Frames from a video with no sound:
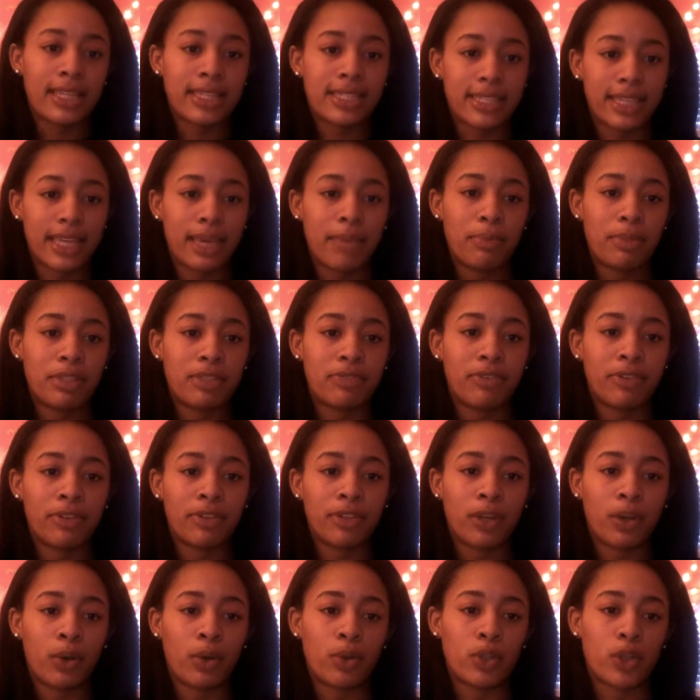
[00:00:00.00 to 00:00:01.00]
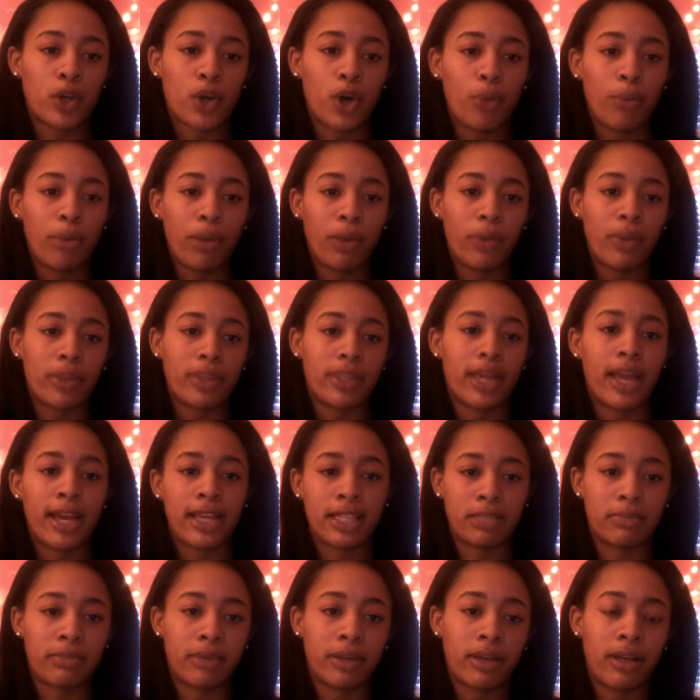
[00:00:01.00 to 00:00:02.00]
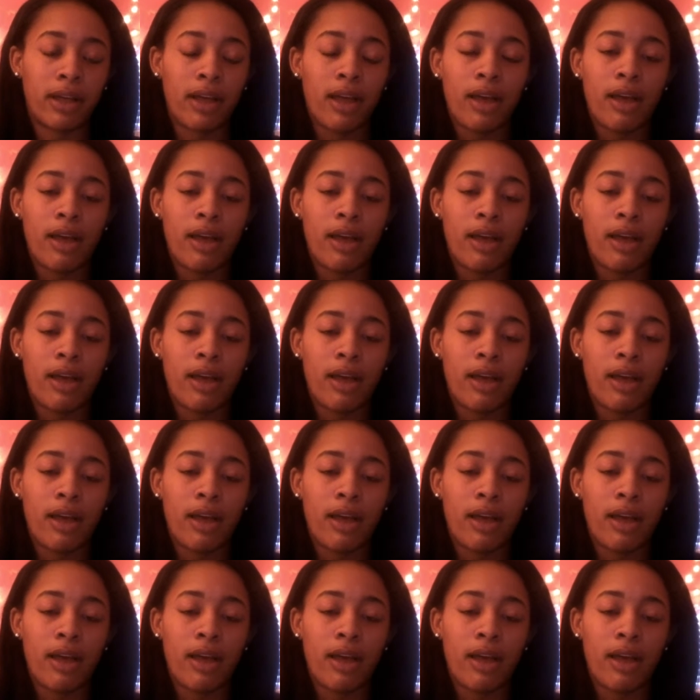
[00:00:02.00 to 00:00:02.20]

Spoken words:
Tips for those coping with eczema.